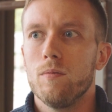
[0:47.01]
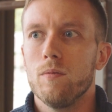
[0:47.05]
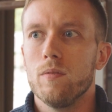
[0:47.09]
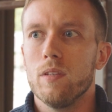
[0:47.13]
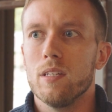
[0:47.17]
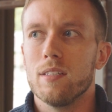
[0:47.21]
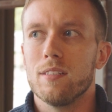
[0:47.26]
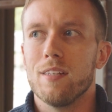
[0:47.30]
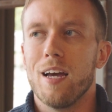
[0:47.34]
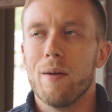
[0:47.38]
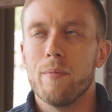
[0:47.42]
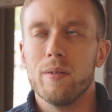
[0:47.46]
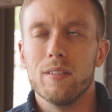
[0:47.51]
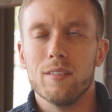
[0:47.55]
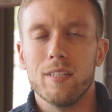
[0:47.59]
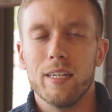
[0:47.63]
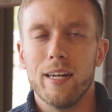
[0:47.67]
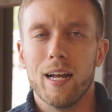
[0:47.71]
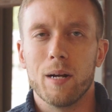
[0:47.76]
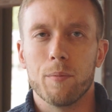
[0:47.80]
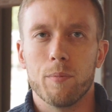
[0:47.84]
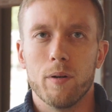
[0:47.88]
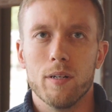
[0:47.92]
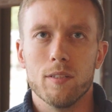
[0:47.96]
The Simon
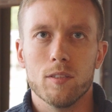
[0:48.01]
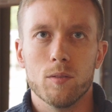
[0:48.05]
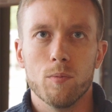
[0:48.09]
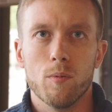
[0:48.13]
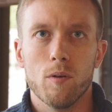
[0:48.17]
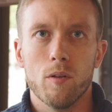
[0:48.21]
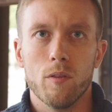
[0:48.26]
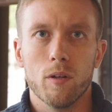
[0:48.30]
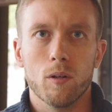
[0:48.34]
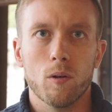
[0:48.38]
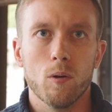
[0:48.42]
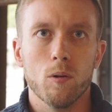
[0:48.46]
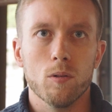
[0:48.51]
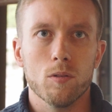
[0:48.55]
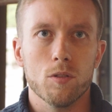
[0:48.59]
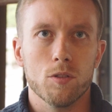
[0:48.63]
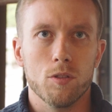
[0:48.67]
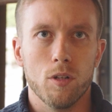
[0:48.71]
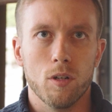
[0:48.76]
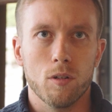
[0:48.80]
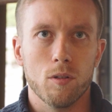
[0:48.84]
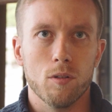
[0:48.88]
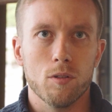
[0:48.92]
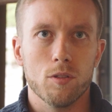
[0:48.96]
Sinek principle, the golden
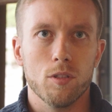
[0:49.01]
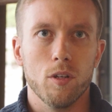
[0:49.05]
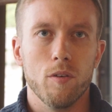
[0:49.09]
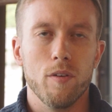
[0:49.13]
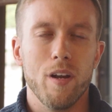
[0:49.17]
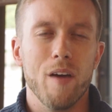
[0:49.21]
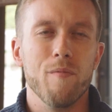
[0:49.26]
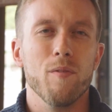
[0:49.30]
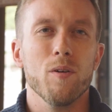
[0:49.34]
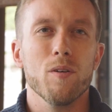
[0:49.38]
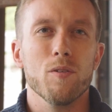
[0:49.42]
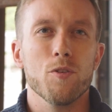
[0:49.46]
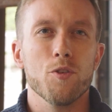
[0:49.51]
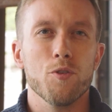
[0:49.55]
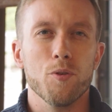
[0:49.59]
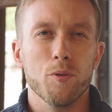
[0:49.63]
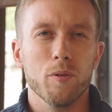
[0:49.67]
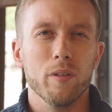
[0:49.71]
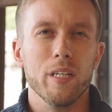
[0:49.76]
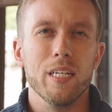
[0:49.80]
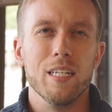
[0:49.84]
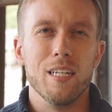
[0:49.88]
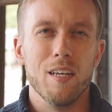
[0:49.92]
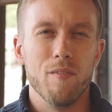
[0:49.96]
circle, so never
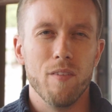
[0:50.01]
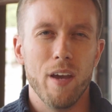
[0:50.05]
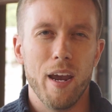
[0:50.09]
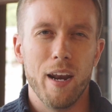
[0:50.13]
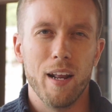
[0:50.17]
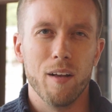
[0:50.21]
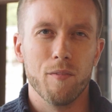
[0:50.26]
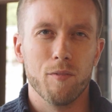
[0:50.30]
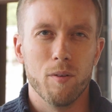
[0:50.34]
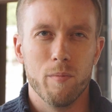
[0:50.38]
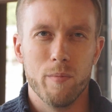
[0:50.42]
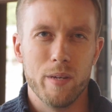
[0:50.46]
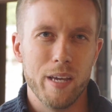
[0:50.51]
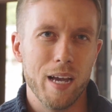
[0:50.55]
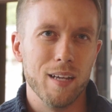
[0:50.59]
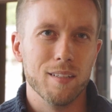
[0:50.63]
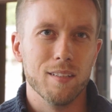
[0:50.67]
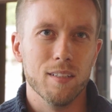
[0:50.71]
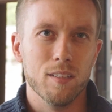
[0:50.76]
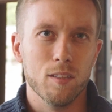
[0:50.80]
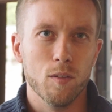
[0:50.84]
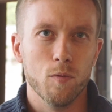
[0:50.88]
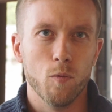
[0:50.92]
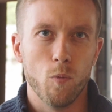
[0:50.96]
truly deviating from the
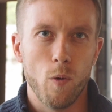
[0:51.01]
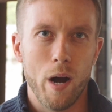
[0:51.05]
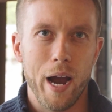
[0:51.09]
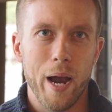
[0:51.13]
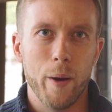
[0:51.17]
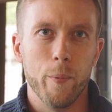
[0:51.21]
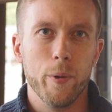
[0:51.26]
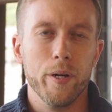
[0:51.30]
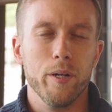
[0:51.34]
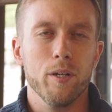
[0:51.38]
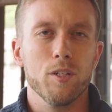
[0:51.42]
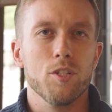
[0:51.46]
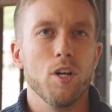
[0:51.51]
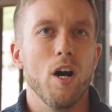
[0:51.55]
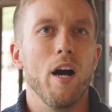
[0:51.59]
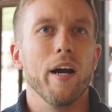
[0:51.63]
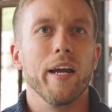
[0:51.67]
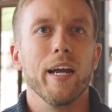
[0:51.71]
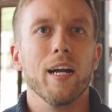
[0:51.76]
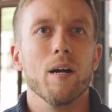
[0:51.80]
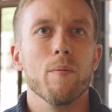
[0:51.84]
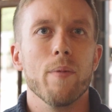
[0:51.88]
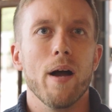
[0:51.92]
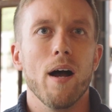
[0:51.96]
essence of why when you're
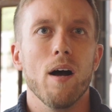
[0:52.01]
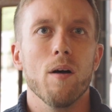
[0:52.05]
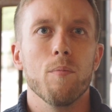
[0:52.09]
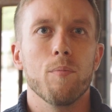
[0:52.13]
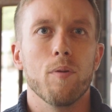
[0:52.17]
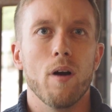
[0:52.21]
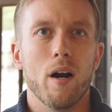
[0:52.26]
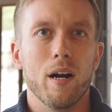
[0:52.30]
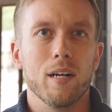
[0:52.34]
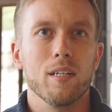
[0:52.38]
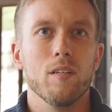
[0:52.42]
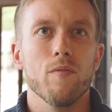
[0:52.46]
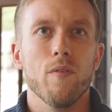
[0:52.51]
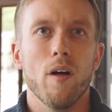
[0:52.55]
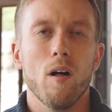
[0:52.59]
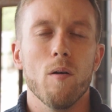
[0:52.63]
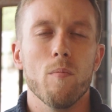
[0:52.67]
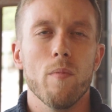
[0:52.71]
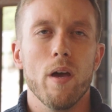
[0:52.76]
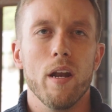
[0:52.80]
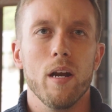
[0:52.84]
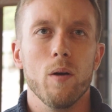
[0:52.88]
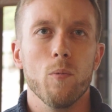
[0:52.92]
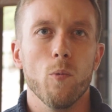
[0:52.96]
talking about product
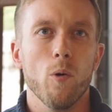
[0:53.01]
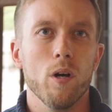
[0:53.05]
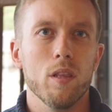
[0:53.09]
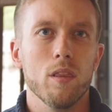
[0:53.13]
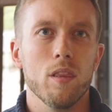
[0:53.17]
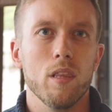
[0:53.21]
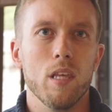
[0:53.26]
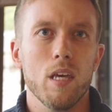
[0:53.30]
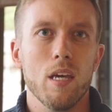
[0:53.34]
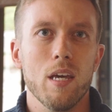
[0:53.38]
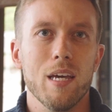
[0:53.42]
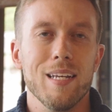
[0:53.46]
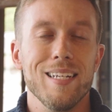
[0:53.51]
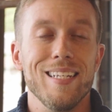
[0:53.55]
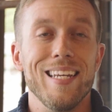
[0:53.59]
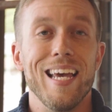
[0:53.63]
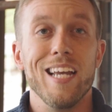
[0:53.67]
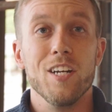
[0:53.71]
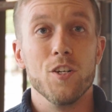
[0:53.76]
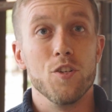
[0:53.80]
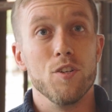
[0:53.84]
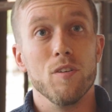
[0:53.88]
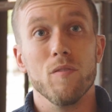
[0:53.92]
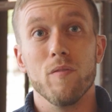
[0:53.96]
development and what the
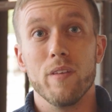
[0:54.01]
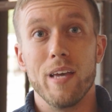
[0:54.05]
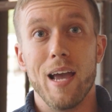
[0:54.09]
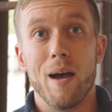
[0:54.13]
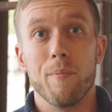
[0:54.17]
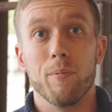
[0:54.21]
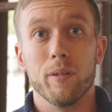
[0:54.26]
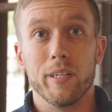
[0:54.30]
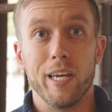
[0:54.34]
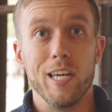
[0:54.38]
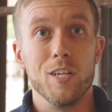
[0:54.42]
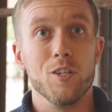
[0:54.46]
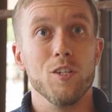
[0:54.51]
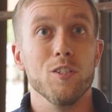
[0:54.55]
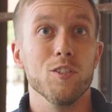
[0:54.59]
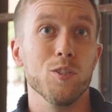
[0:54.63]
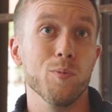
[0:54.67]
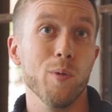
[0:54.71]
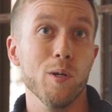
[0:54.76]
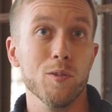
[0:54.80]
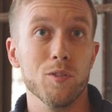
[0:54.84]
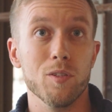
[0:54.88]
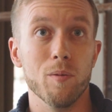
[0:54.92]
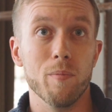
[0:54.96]
intention of the application is
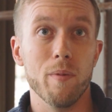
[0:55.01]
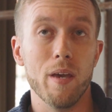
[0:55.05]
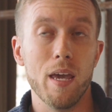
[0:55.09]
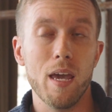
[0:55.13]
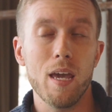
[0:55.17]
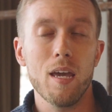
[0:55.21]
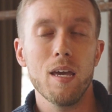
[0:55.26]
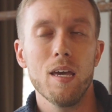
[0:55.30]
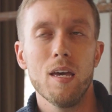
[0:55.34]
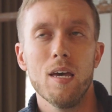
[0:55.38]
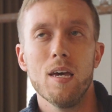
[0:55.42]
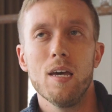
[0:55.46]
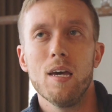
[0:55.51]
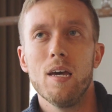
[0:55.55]
supposed to be.